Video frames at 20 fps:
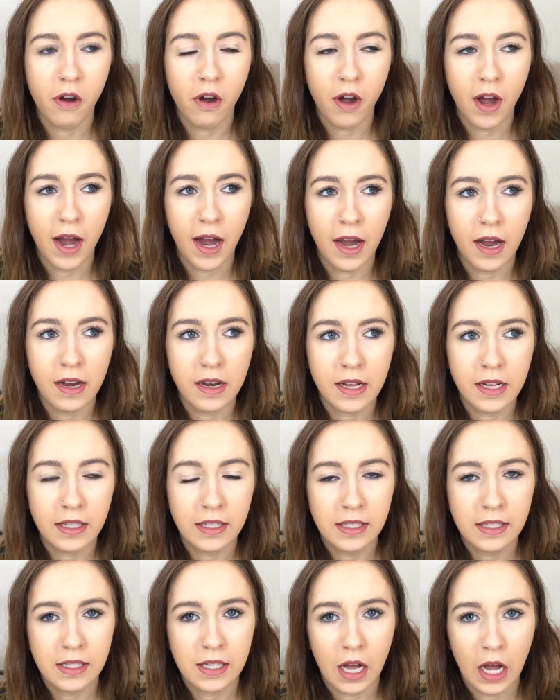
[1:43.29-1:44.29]
and
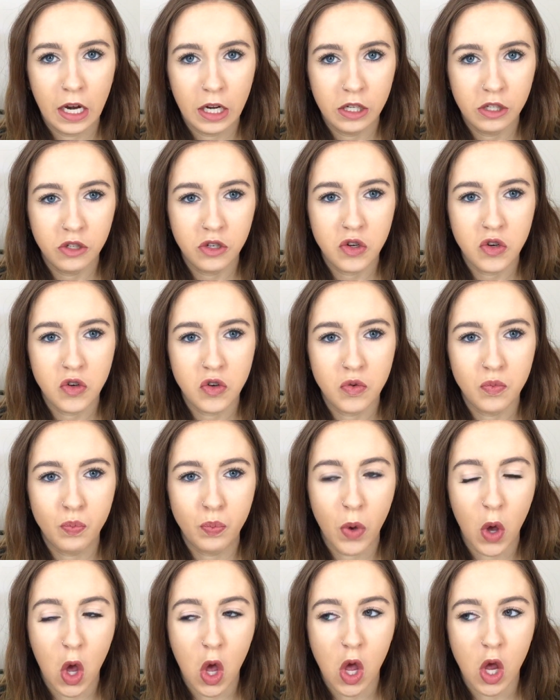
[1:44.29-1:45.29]
it started to
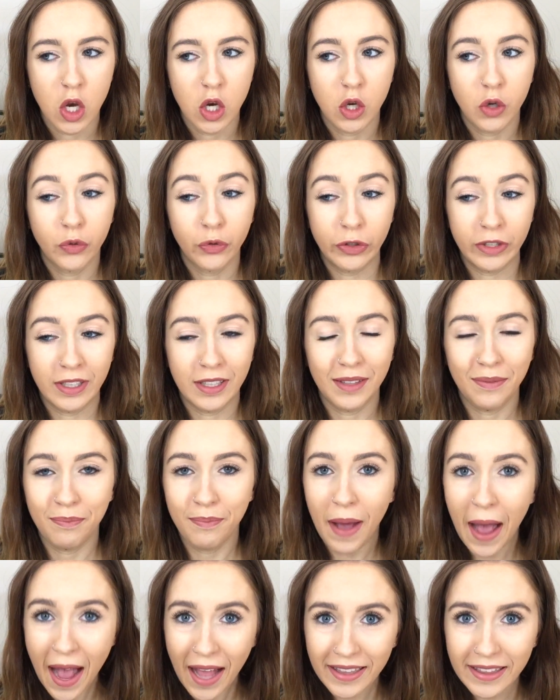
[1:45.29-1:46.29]
burn really
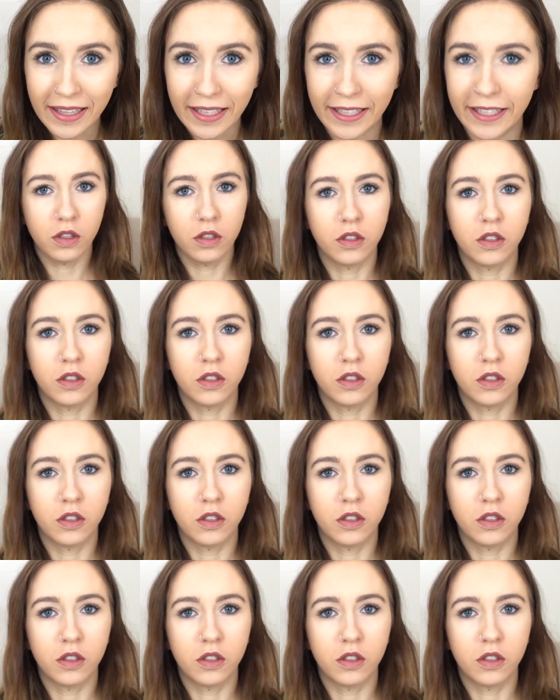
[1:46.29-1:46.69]
badly.